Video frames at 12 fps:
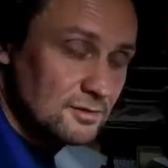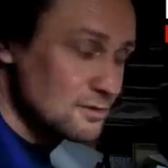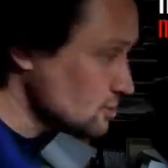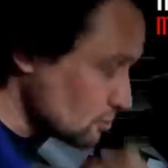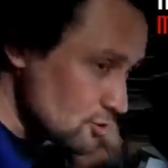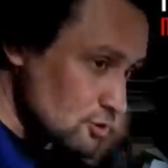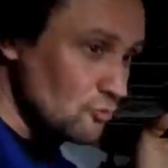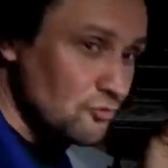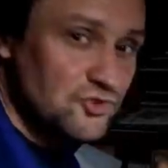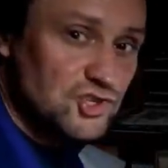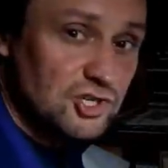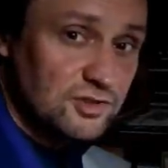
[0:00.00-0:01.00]
So you
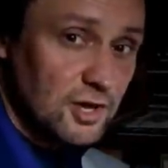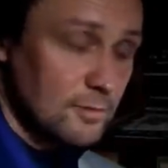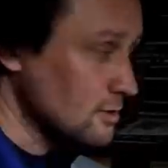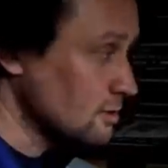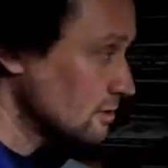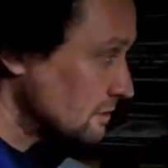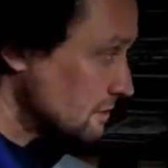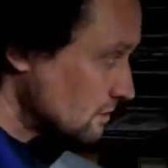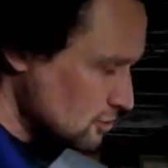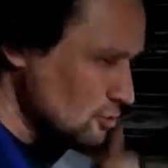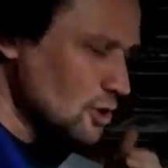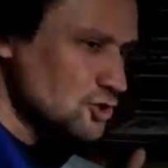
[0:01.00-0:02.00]
cheat them.
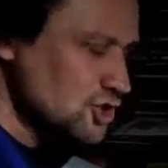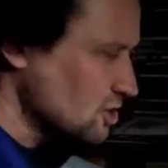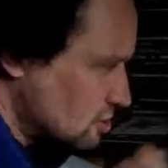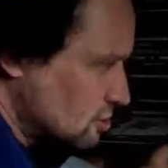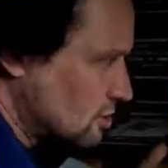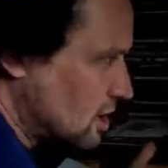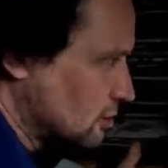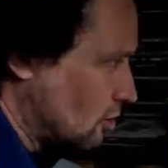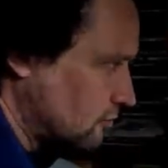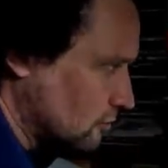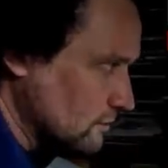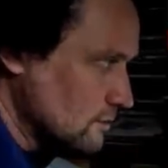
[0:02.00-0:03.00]
You not cheat, you are
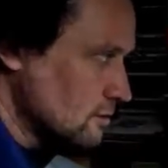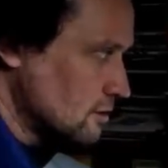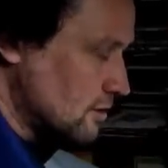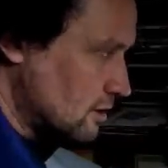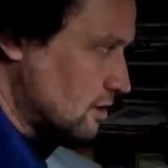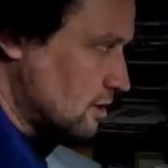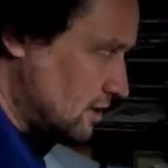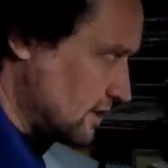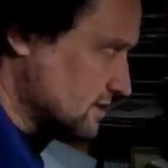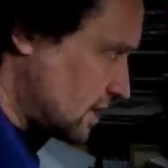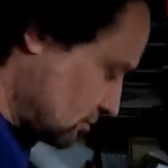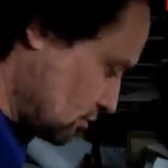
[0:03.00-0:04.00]
lawful,
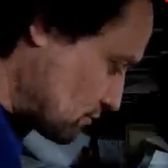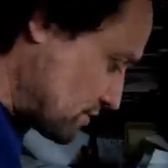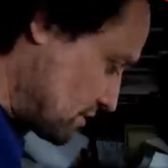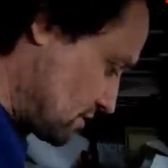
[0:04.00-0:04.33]
as I do.